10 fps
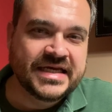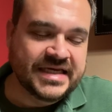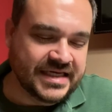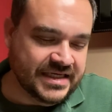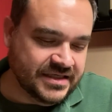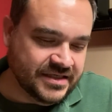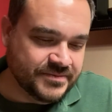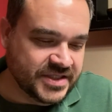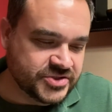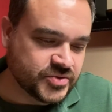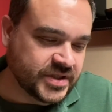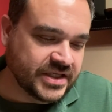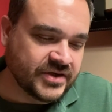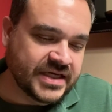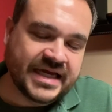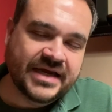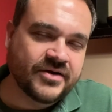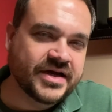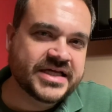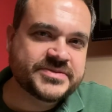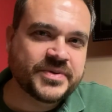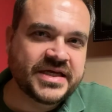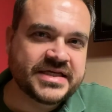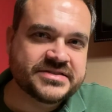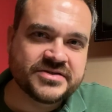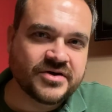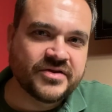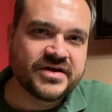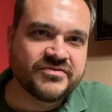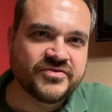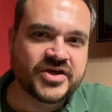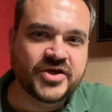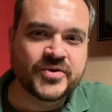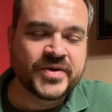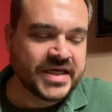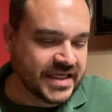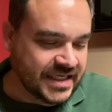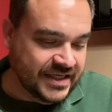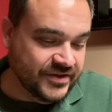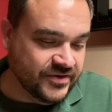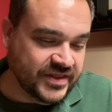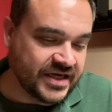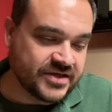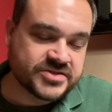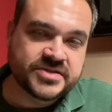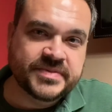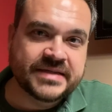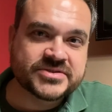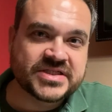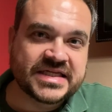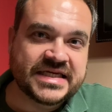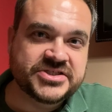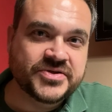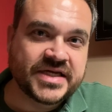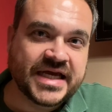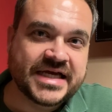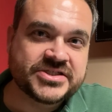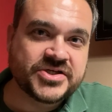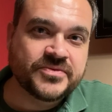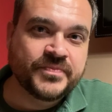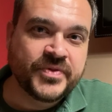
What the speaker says: And enjoy looking at how God's plans are there for you. And they're there to be able to lead you and guide you.